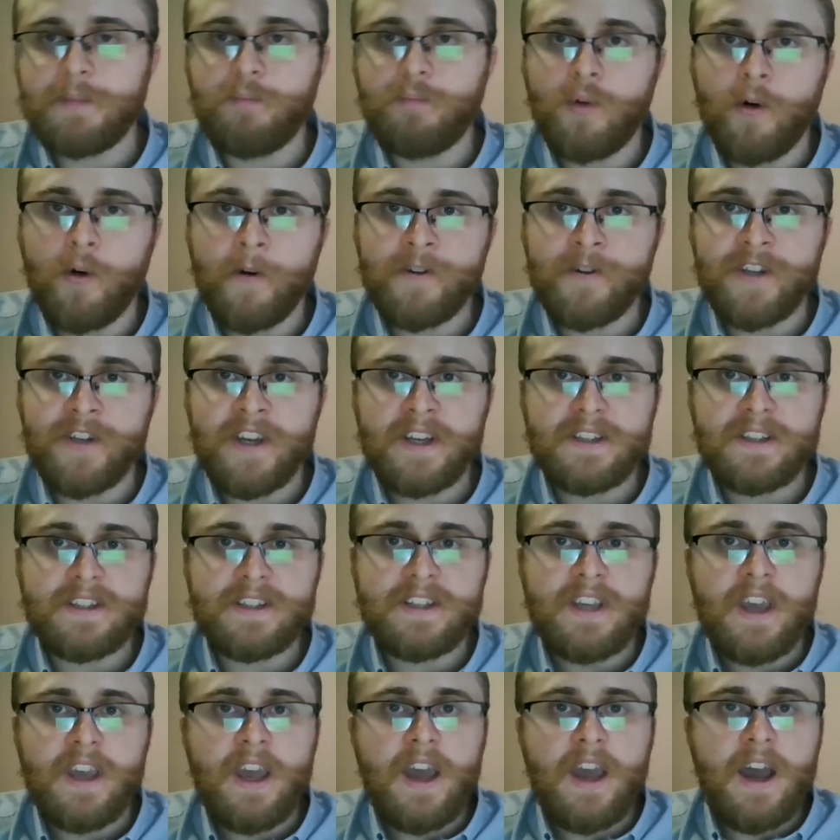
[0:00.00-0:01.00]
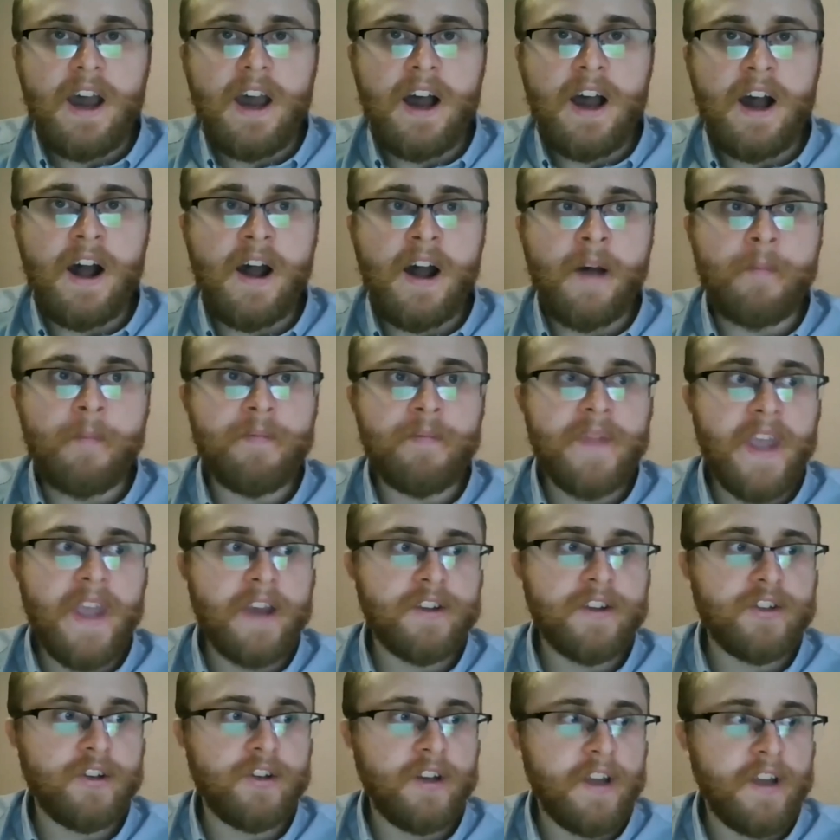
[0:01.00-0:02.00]
projects.
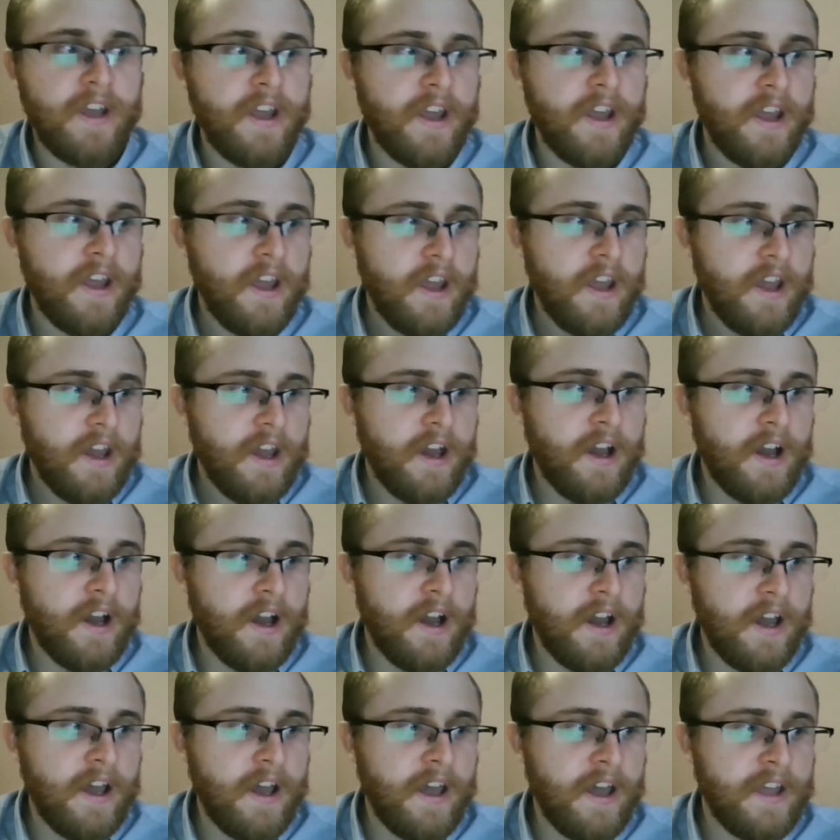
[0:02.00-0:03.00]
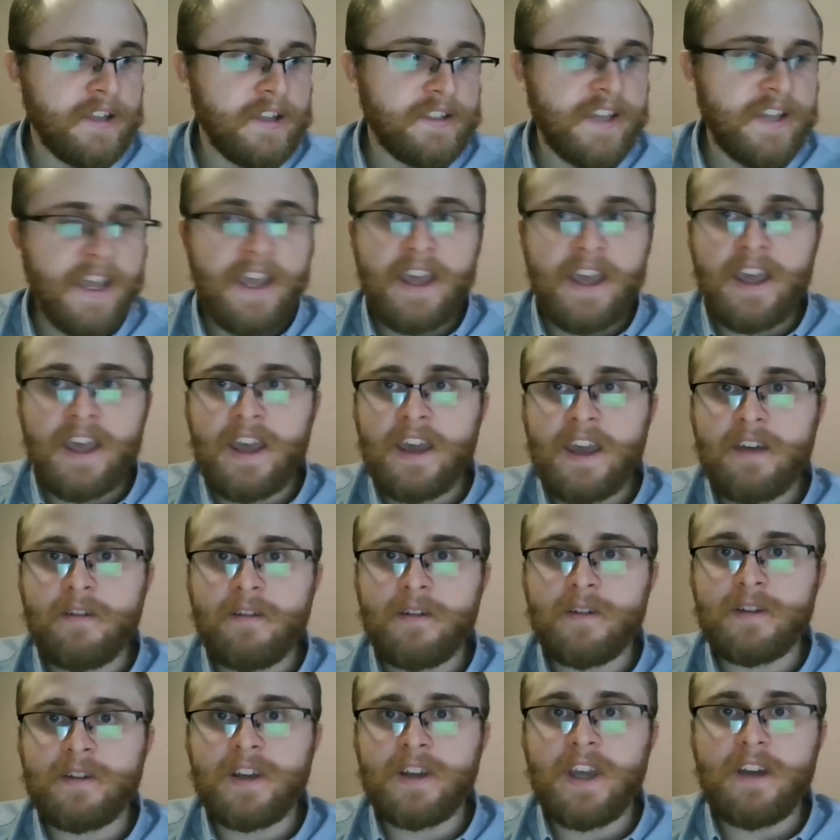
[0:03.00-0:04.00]
Actually,
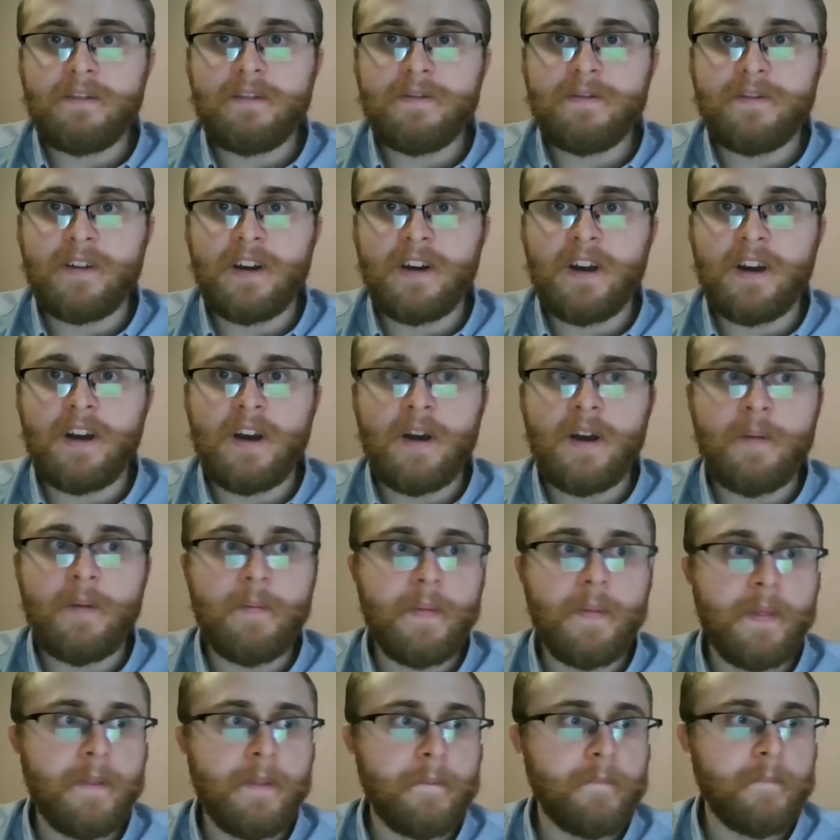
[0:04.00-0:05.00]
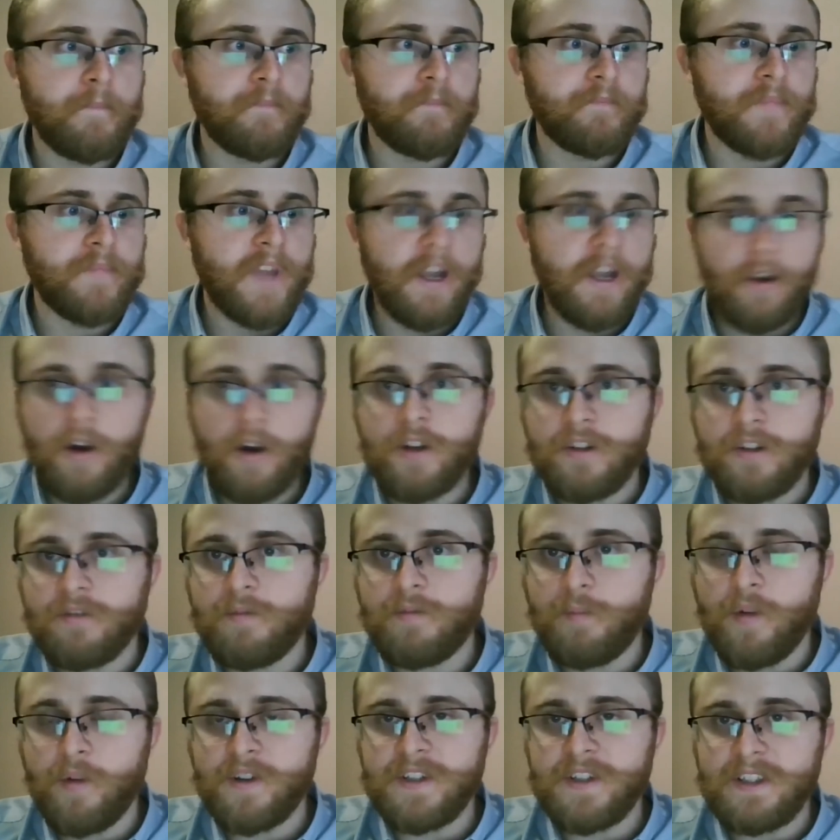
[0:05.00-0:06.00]
they have a lot of
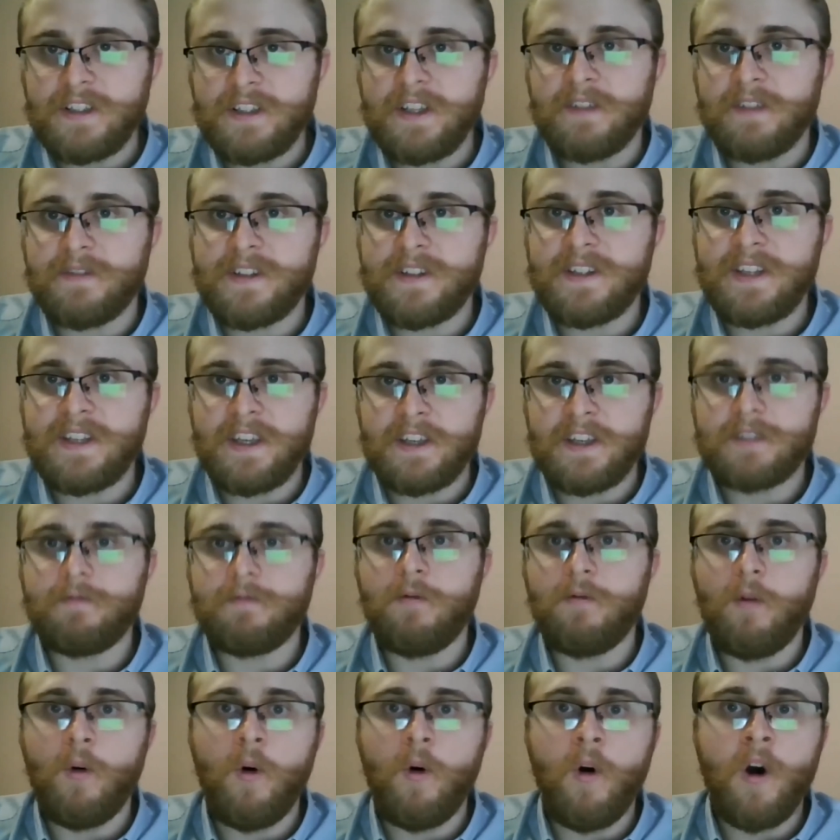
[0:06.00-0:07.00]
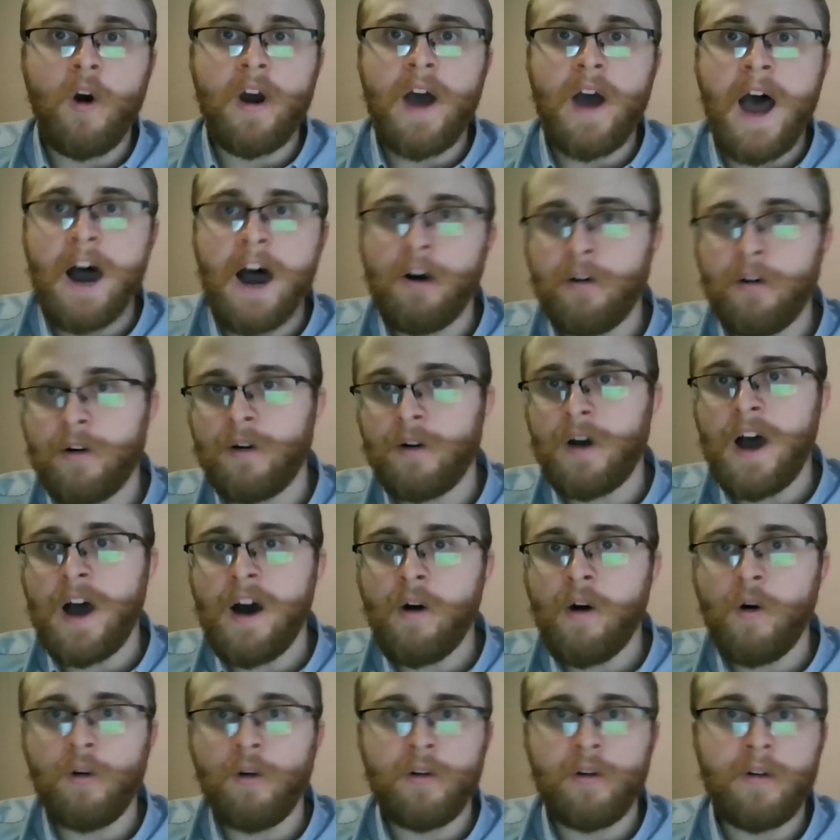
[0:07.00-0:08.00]
positive things for
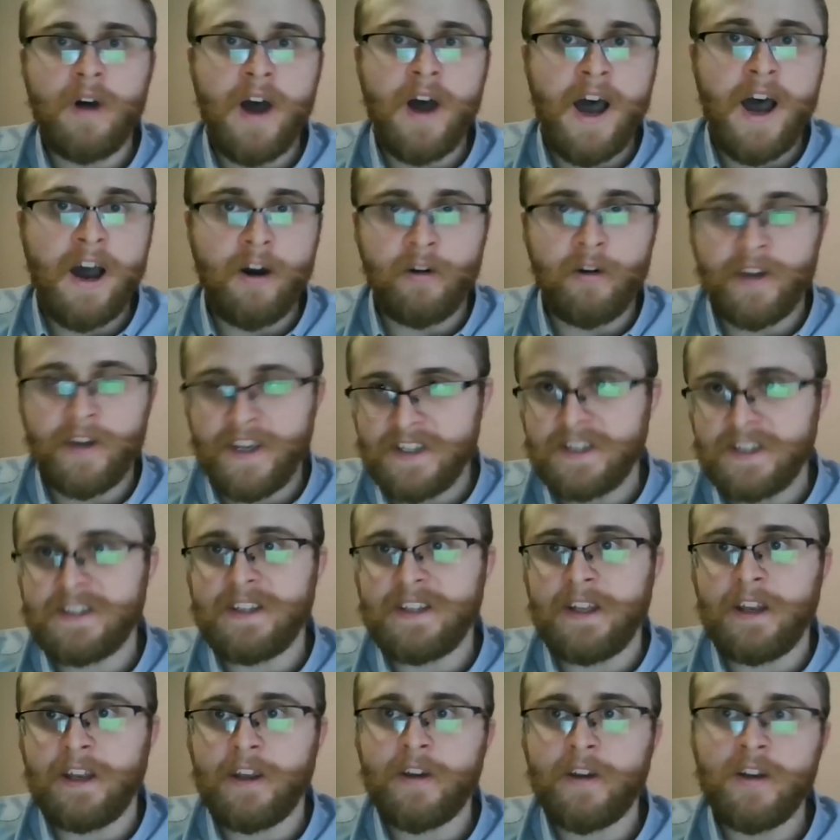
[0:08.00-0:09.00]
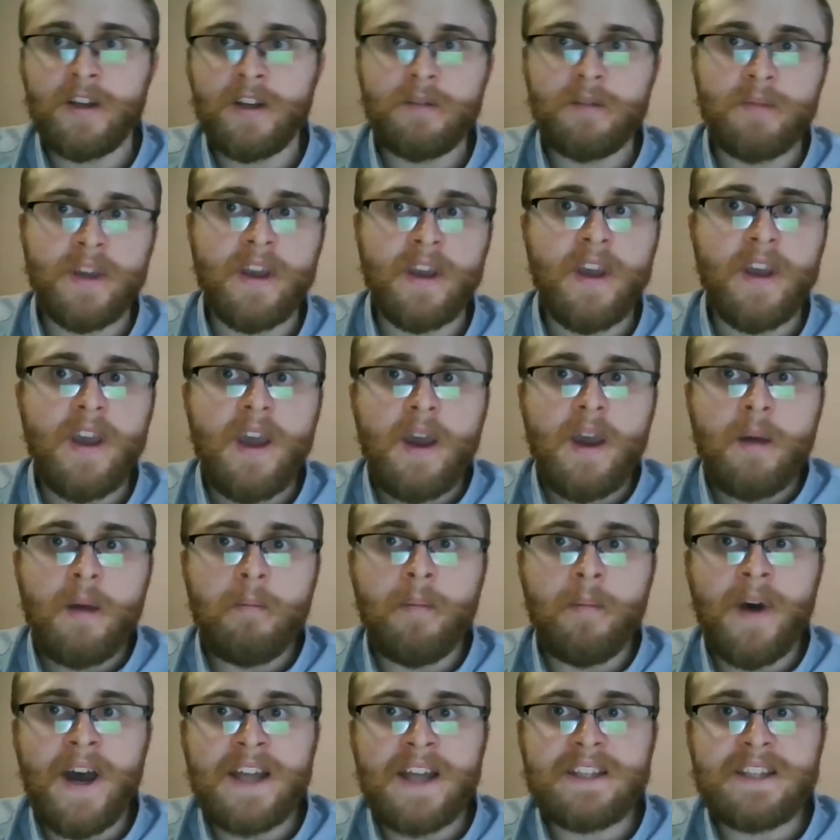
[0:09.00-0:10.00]
our Kazakhstan economy,
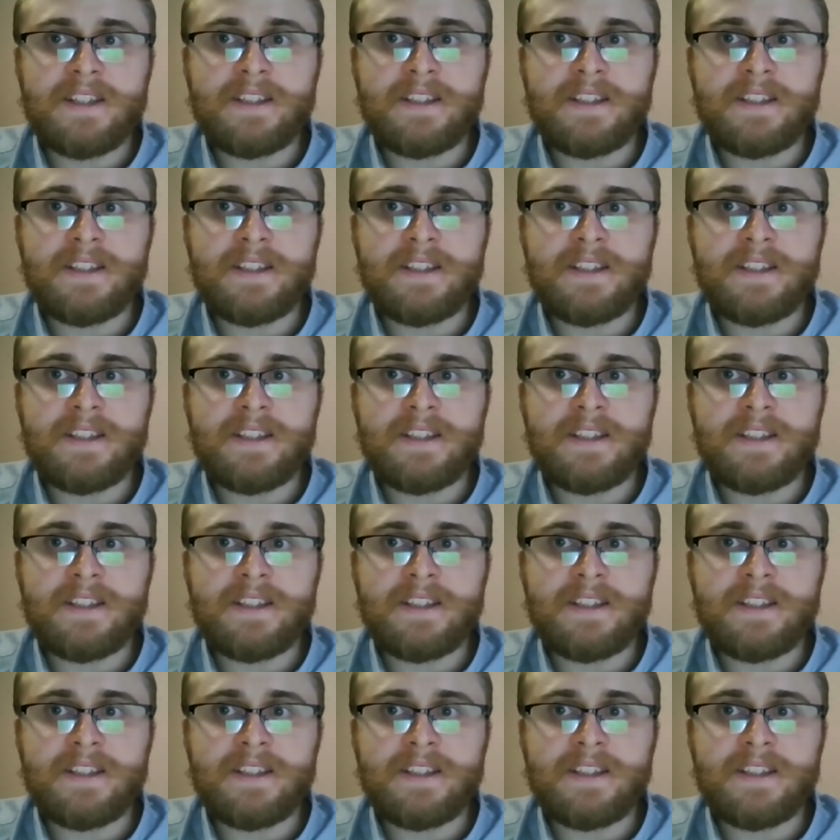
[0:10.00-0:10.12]
but